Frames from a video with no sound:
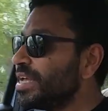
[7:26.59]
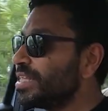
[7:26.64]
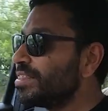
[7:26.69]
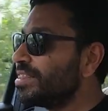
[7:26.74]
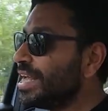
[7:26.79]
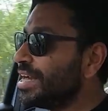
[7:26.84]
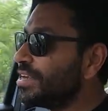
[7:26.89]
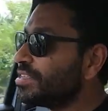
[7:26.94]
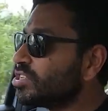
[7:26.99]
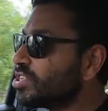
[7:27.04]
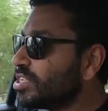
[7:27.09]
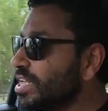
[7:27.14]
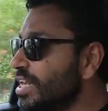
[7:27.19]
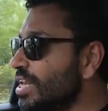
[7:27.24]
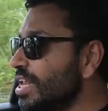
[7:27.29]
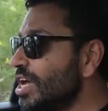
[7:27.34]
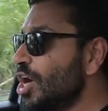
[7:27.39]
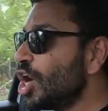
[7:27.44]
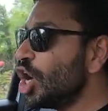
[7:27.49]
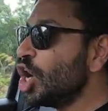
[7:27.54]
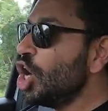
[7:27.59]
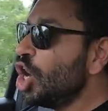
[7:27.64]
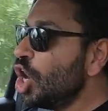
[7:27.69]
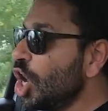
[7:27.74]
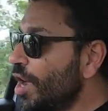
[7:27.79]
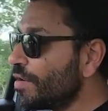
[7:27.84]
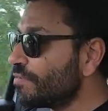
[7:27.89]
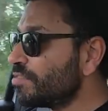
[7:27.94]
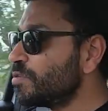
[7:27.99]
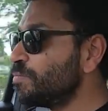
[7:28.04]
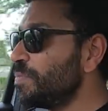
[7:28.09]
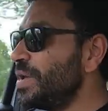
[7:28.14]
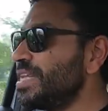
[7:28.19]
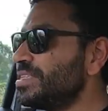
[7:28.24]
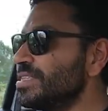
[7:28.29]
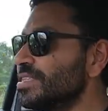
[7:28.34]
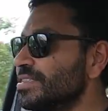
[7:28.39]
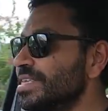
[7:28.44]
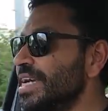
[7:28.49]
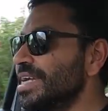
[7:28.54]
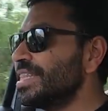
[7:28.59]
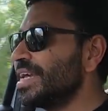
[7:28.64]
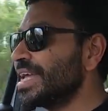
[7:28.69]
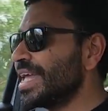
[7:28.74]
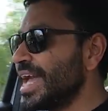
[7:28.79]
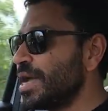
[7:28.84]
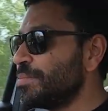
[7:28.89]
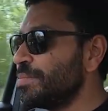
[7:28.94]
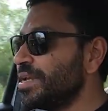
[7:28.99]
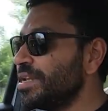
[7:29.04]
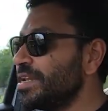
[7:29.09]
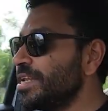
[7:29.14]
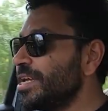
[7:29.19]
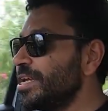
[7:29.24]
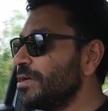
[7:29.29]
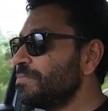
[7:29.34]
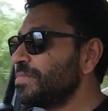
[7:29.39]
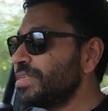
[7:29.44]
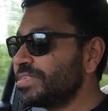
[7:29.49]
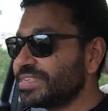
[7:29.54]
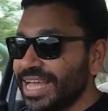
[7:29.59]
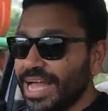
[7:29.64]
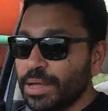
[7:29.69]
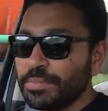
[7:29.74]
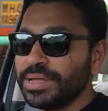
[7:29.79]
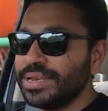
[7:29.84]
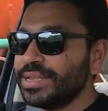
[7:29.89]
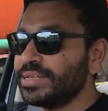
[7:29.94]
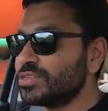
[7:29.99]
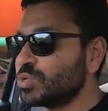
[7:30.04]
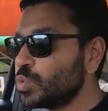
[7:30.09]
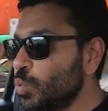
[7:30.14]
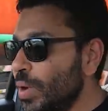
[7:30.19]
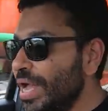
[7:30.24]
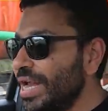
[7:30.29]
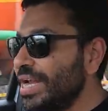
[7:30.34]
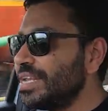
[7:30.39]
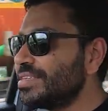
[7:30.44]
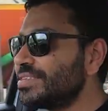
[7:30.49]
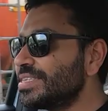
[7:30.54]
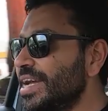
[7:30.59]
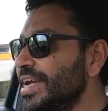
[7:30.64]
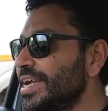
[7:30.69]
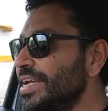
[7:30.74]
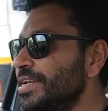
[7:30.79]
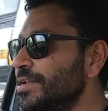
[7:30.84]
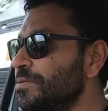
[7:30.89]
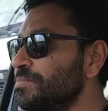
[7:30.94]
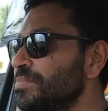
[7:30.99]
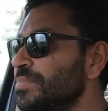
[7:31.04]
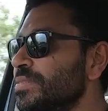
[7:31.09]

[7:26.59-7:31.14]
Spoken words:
There is still a lot of space inside the cabin. This cabin is well designed.